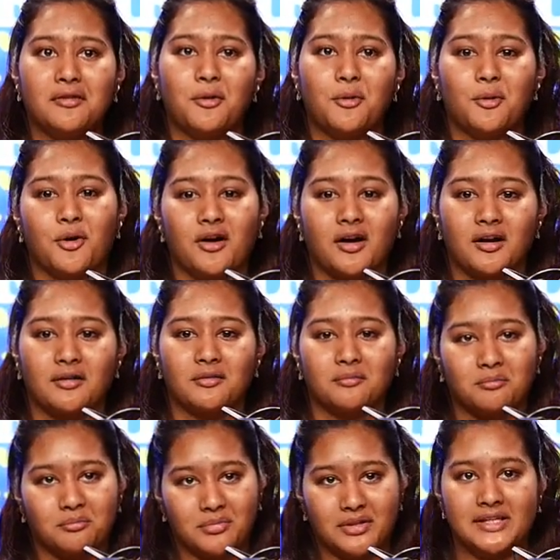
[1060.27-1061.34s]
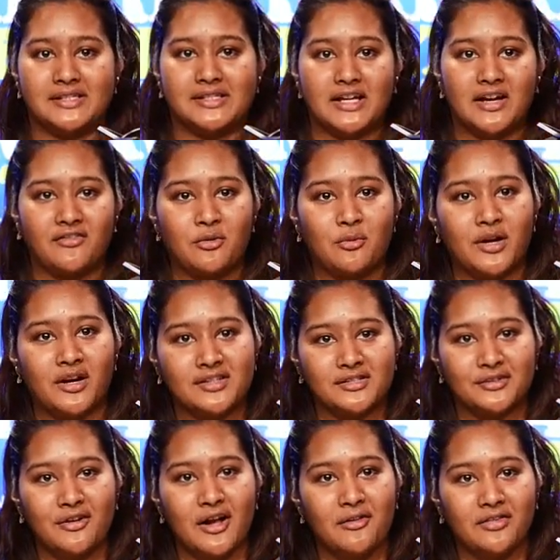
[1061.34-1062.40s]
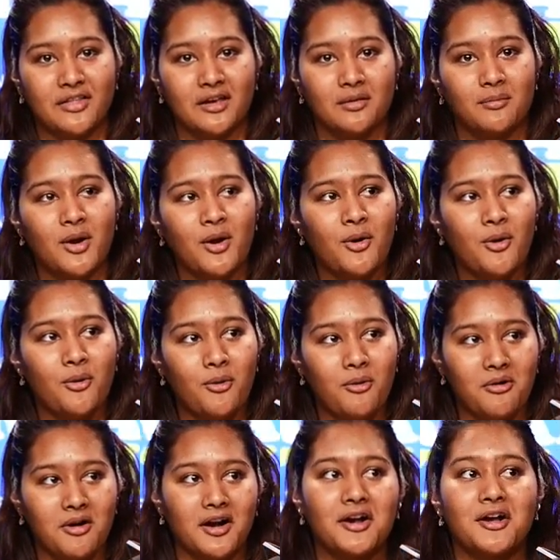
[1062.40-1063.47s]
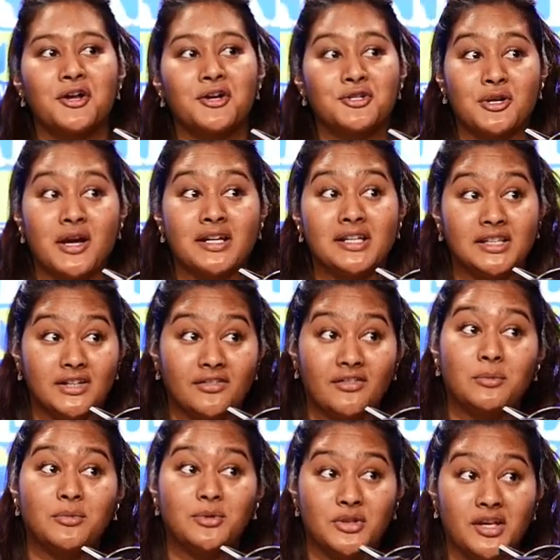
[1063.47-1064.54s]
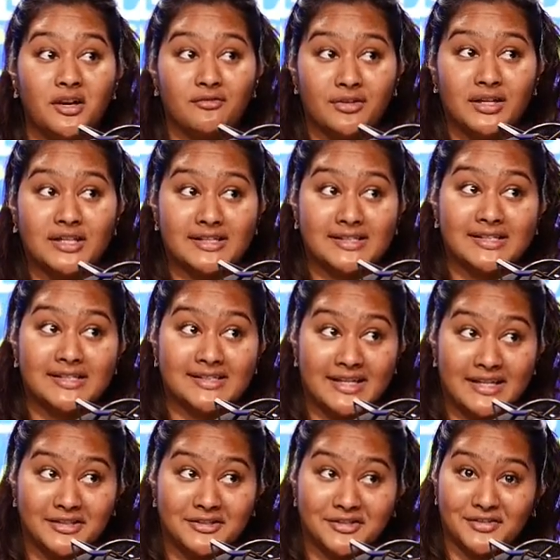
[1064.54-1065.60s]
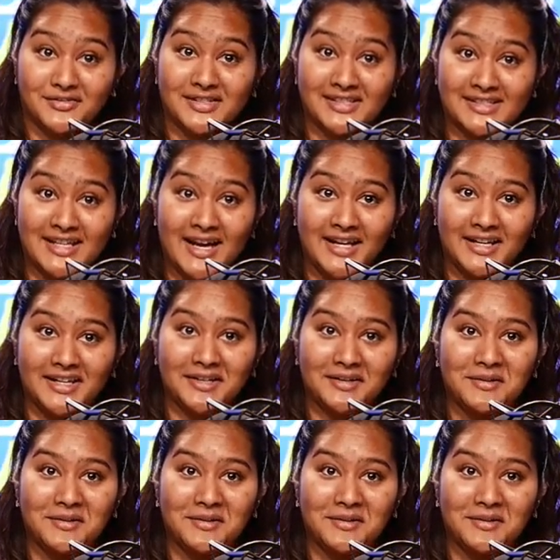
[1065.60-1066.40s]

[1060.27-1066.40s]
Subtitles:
or pleasing everyone else around them or trying to live up to the unrealistic standards of society.